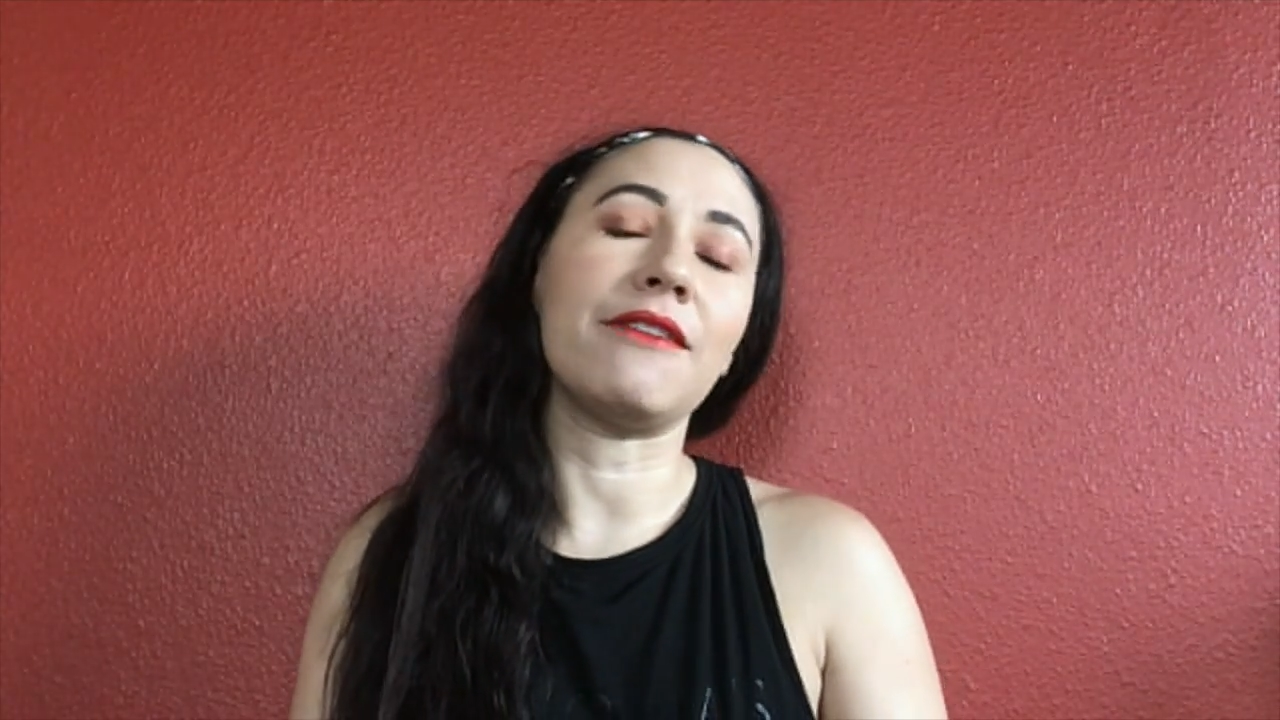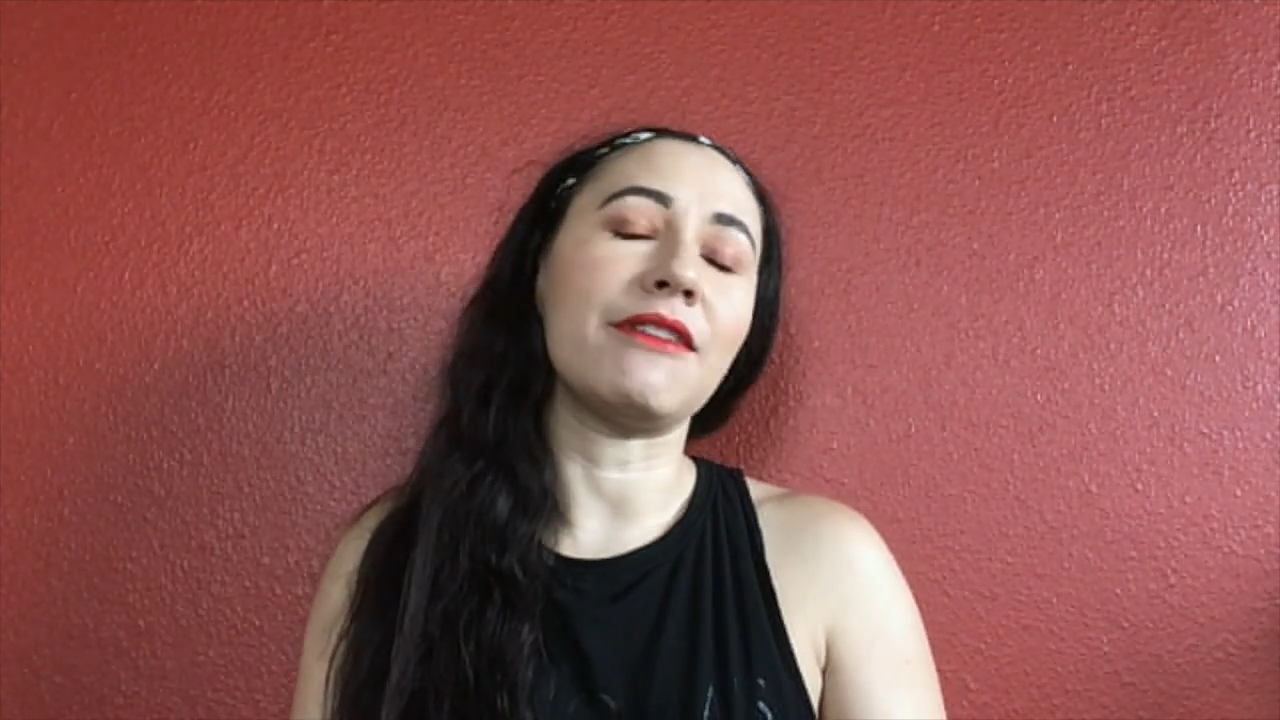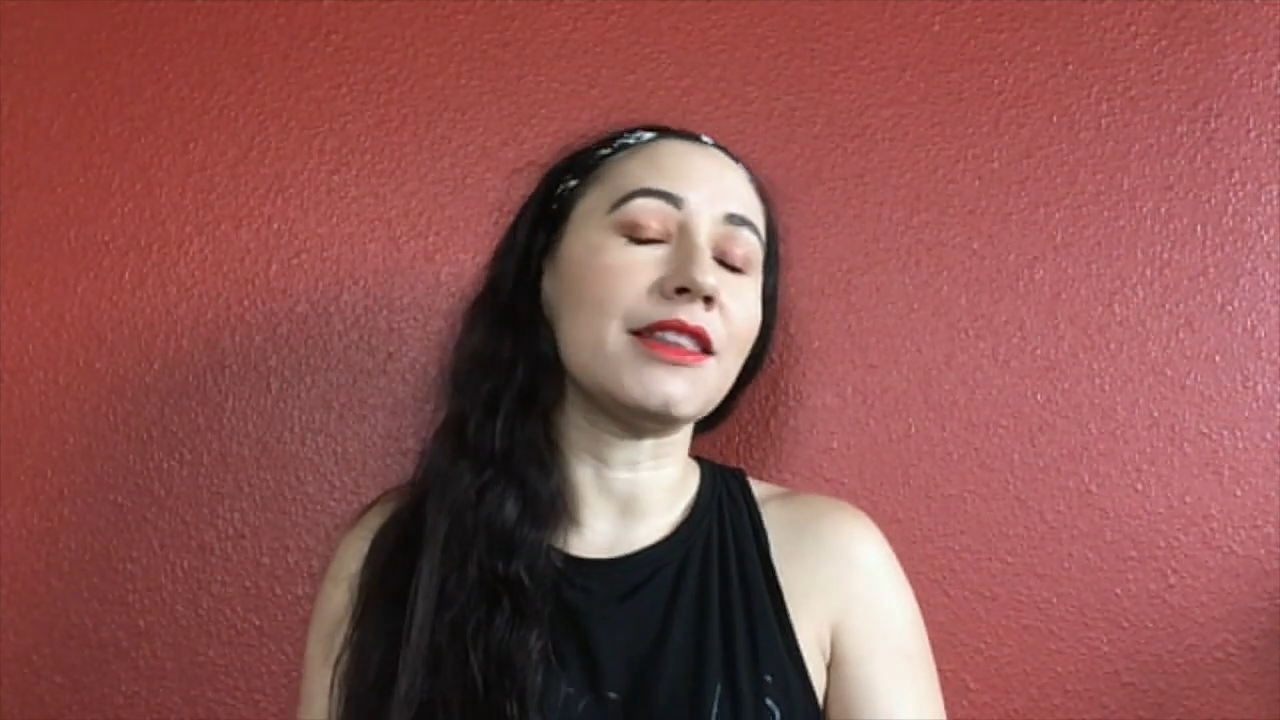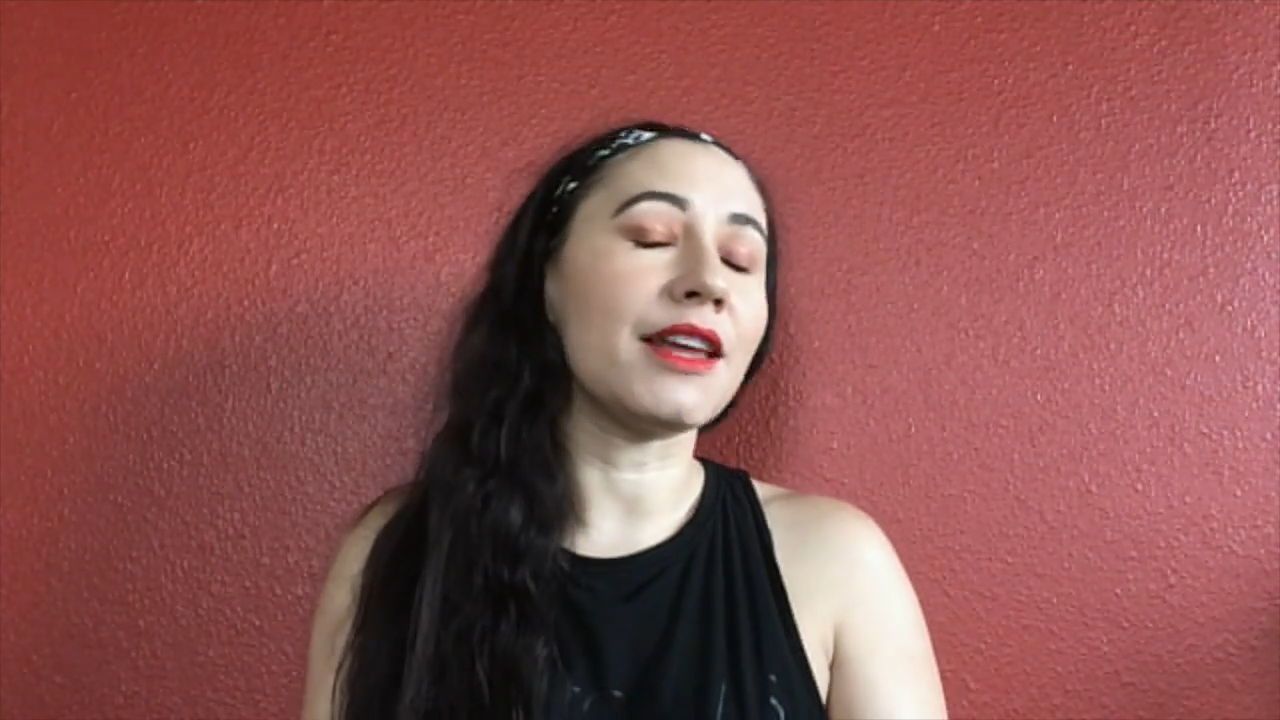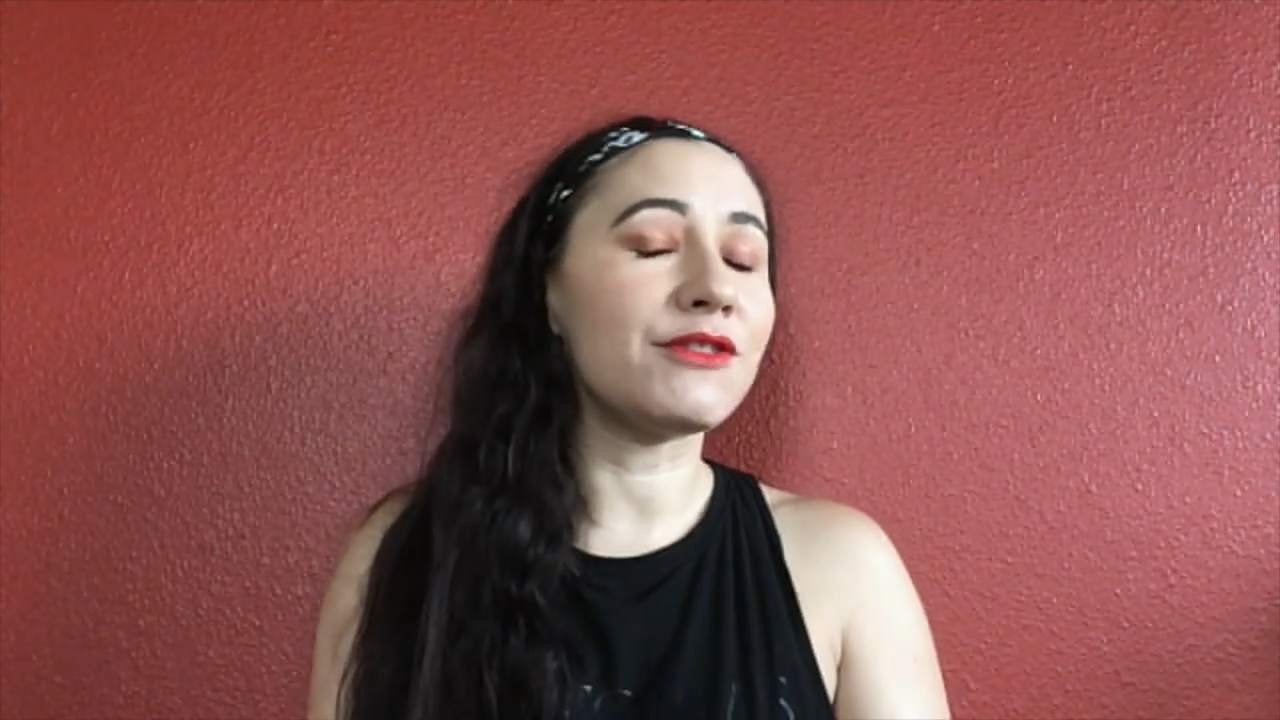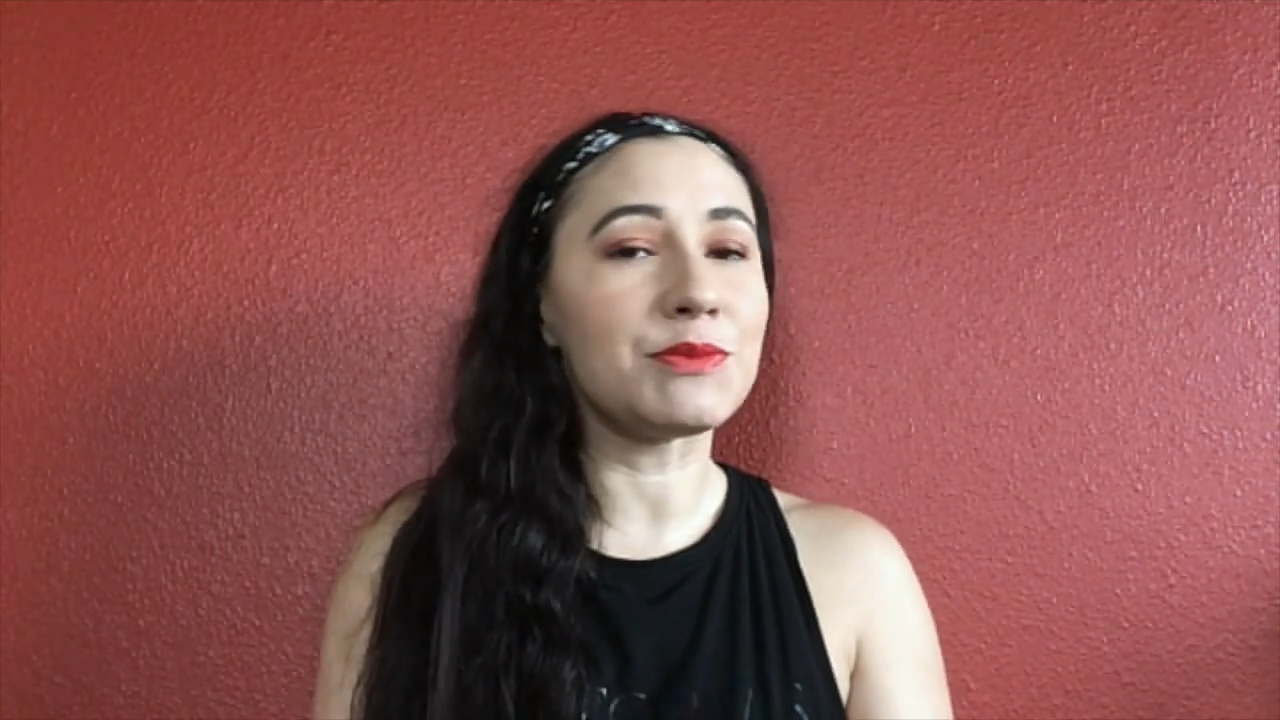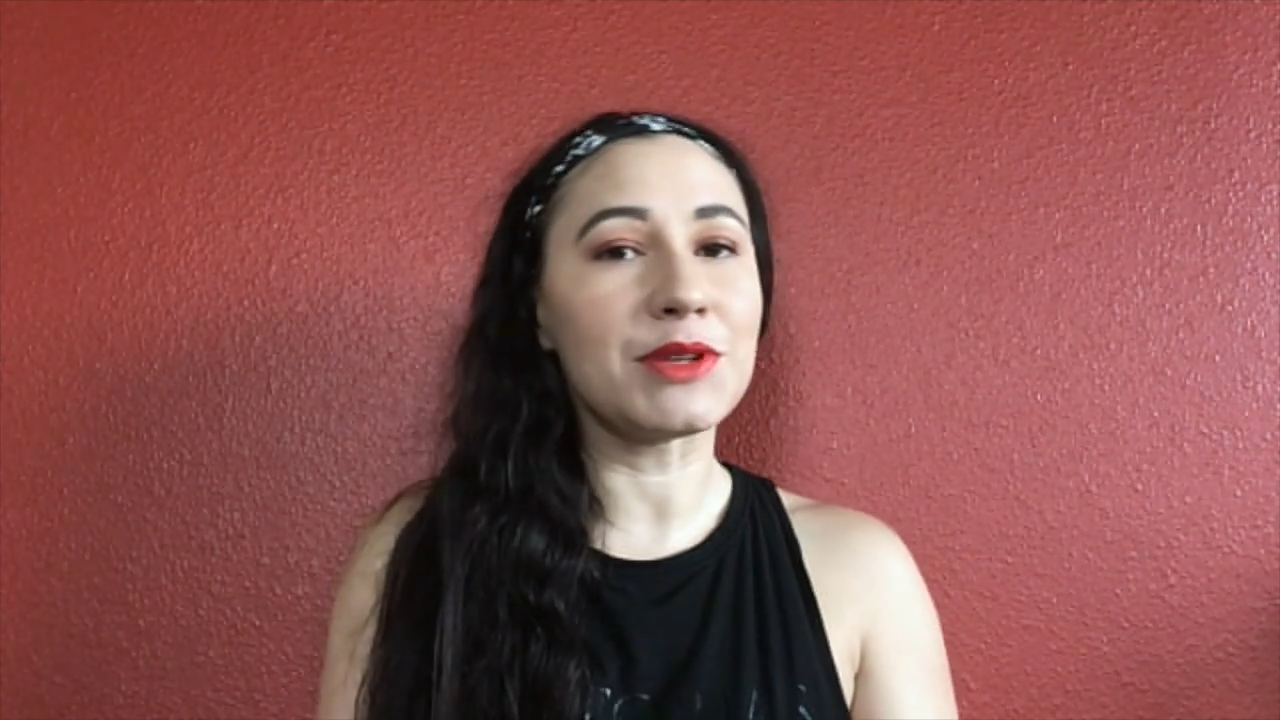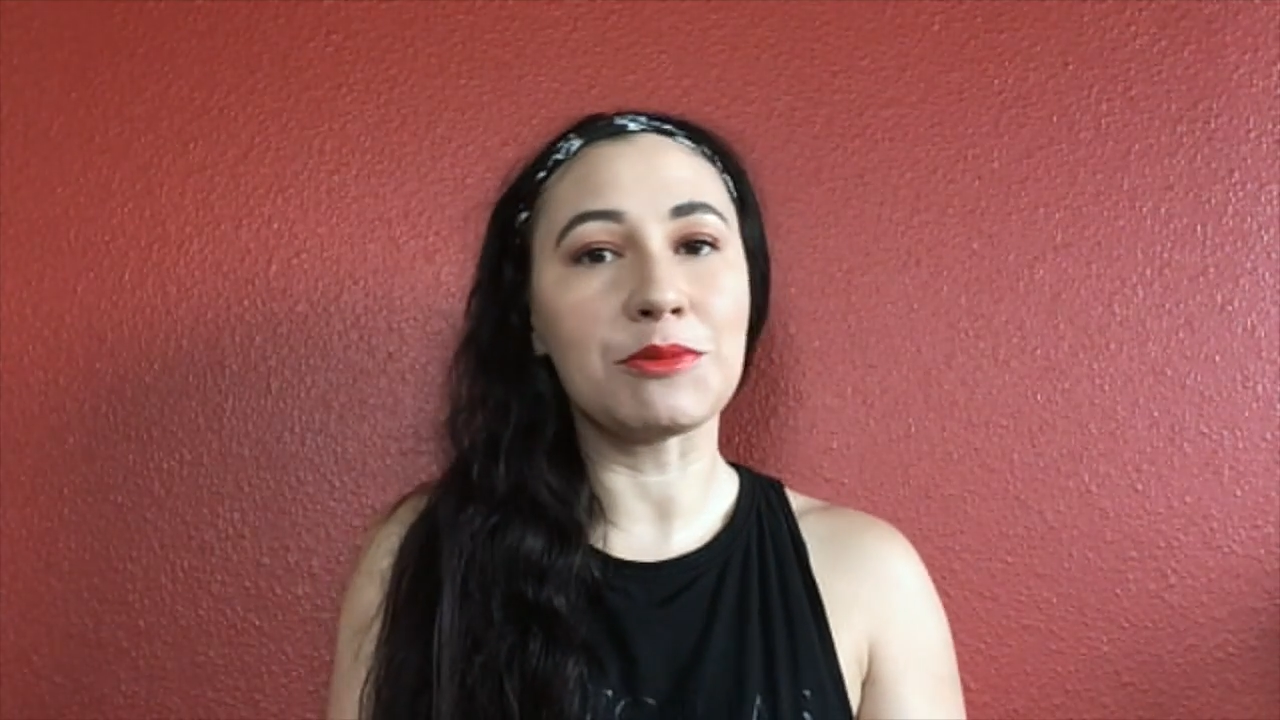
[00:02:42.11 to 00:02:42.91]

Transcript: I love to be a